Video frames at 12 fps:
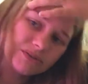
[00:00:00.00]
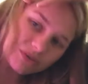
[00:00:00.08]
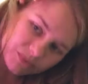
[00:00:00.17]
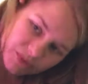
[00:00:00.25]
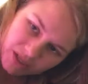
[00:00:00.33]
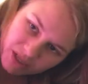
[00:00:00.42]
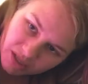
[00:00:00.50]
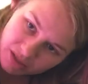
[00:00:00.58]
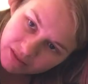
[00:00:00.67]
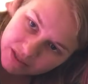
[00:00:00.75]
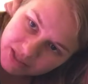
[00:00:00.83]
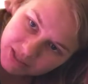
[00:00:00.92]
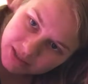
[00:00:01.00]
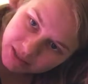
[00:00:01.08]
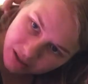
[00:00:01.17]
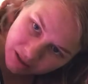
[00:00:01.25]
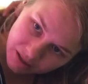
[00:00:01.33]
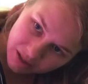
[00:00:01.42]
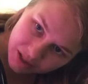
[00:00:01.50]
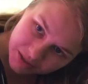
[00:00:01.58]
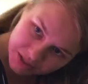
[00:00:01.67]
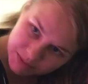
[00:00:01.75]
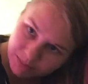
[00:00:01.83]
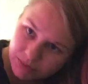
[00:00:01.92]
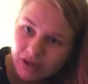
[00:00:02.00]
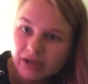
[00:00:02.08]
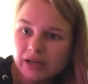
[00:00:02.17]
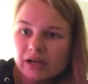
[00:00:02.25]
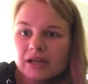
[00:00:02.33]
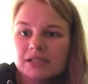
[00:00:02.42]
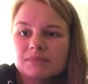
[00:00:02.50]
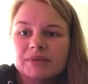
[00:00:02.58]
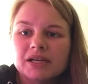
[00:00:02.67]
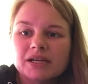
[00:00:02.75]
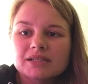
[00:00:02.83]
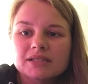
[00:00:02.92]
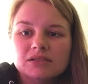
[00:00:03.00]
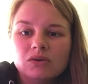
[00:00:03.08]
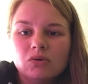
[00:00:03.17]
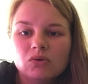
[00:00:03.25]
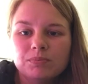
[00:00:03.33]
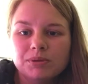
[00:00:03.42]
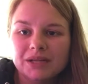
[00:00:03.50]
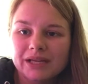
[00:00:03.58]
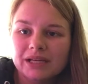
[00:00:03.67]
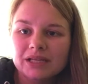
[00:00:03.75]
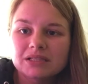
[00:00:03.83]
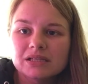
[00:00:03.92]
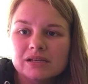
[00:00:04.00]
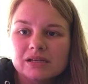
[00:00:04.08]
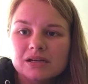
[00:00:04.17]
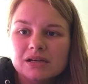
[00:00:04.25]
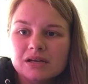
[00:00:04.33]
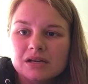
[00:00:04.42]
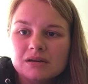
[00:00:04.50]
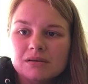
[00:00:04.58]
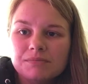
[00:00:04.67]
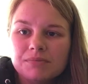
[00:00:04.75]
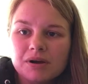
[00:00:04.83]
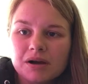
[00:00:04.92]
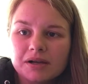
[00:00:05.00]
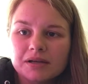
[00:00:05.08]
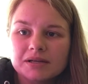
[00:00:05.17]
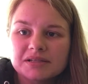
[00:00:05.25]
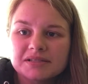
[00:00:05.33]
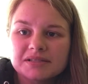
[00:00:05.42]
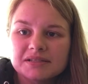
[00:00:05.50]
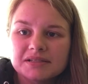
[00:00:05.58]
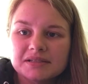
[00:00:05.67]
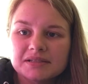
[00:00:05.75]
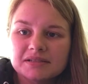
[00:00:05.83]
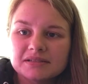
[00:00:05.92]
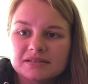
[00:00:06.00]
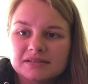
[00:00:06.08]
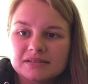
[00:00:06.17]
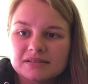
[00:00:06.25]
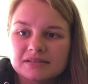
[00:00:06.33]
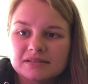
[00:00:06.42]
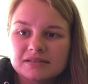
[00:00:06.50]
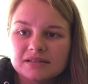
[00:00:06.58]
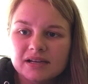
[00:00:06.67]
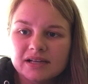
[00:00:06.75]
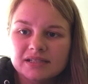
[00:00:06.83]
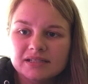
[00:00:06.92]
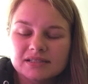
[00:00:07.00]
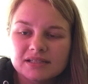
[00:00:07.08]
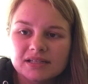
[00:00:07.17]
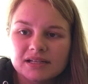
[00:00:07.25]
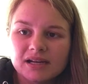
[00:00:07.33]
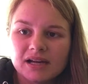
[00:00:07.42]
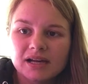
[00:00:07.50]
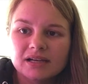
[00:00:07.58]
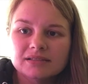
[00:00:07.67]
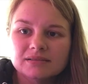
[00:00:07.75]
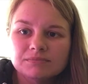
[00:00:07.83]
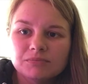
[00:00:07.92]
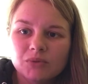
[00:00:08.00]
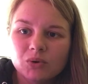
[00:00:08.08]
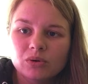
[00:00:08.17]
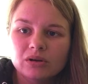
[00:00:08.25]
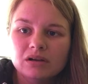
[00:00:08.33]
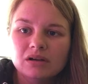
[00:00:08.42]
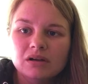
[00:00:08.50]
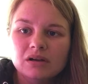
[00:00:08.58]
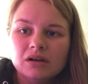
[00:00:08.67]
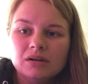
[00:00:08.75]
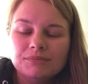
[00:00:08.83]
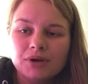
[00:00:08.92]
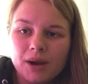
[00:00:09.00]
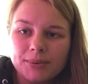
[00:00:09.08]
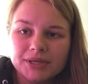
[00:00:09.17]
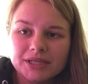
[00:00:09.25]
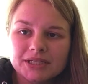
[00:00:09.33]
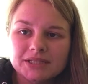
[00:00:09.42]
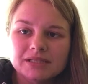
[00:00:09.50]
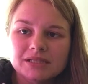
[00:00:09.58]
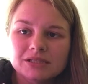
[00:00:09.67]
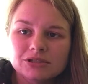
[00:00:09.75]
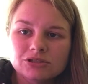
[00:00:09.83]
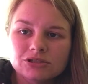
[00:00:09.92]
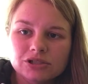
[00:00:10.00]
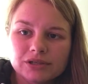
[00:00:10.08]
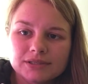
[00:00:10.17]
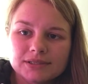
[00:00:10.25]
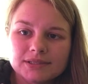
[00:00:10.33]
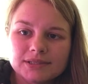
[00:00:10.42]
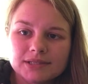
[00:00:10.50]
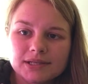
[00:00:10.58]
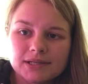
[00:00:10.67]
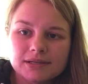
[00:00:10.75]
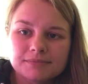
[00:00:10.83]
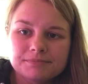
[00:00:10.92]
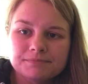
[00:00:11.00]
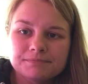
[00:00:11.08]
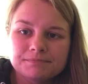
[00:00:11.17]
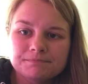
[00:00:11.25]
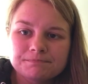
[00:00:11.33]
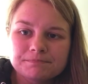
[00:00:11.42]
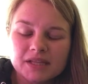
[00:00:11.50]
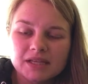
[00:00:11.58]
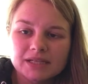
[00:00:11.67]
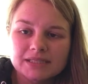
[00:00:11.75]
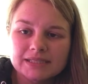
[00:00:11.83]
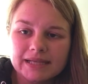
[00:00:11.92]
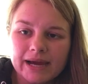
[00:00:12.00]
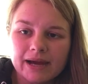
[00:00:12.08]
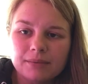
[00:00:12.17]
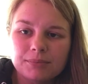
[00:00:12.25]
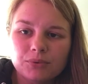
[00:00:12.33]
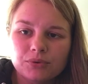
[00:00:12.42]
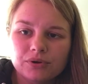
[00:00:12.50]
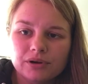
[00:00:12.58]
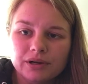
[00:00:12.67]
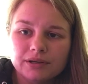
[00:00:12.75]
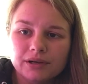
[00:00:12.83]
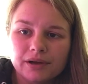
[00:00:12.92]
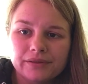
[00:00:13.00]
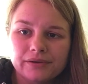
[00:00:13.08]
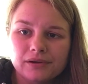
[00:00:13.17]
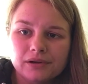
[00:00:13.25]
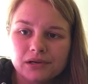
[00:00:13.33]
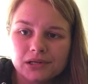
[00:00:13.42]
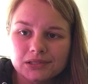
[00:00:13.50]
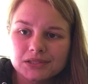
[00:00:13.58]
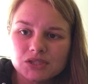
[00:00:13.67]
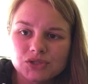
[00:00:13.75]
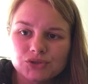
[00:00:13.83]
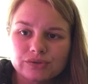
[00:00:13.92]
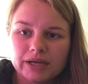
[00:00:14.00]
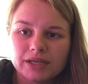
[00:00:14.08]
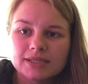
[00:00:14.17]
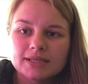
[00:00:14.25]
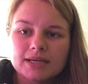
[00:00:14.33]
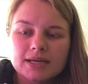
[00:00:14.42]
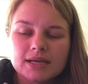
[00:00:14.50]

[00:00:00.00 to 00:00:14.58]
So this product, because it's a whole plant product, is the idea is that it has more properties than just like a dab or another concentrate.